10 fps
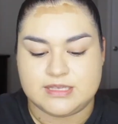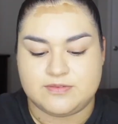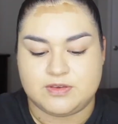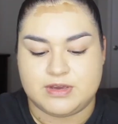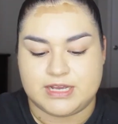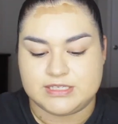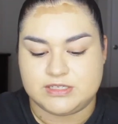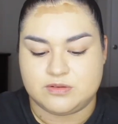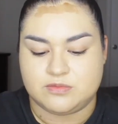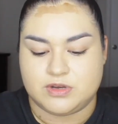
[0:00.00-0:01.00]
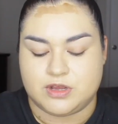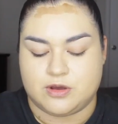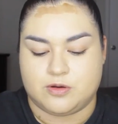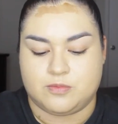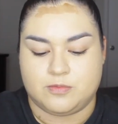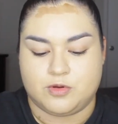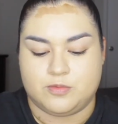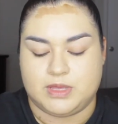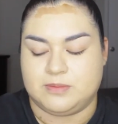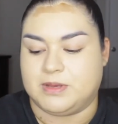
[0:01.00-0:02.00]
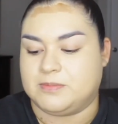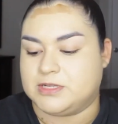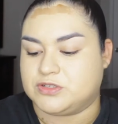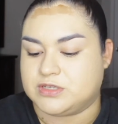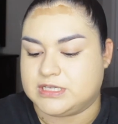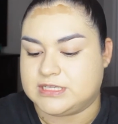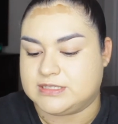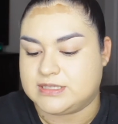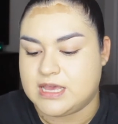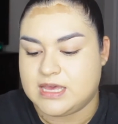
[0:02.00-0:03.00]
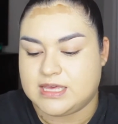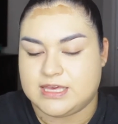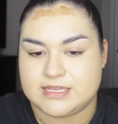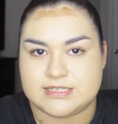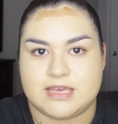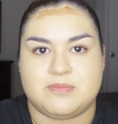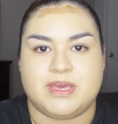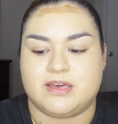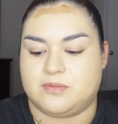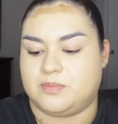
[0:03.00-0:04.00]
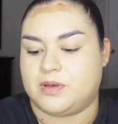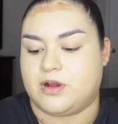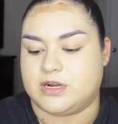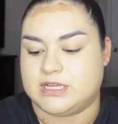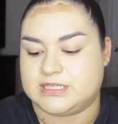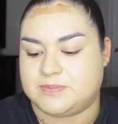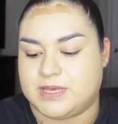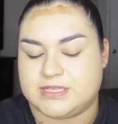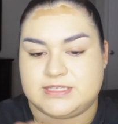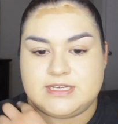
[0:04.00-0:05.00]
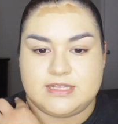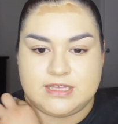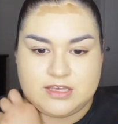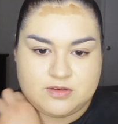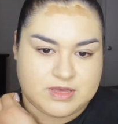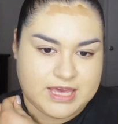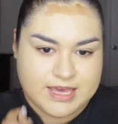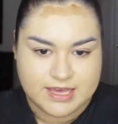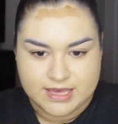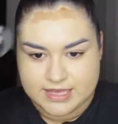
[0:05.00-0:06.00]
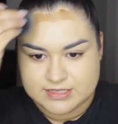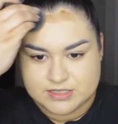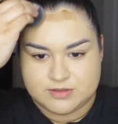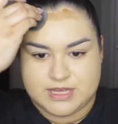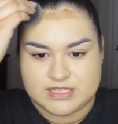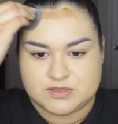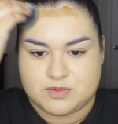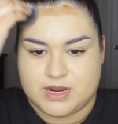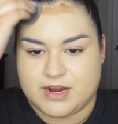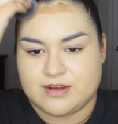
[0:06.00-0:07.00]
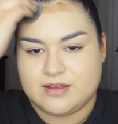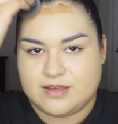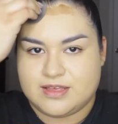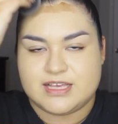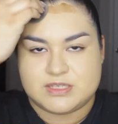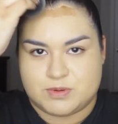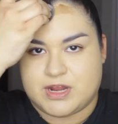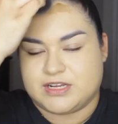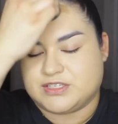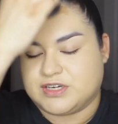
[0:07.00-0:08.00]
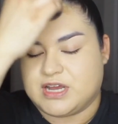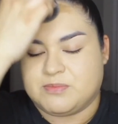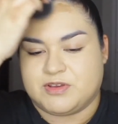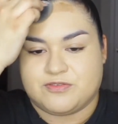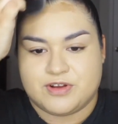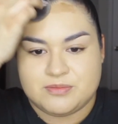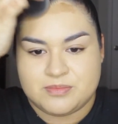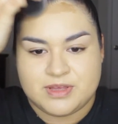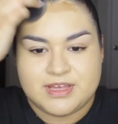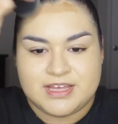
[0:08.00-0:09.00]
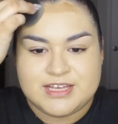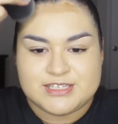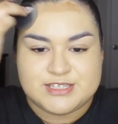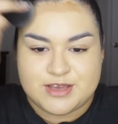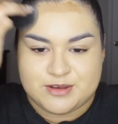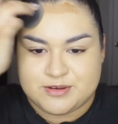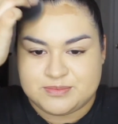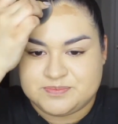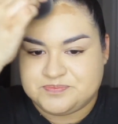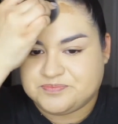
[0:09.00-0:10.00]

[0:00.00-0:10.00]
If you guys don't know who Made by Mitchell is, he is a makeup artist based in the UK, and so that's where his products are coming from. So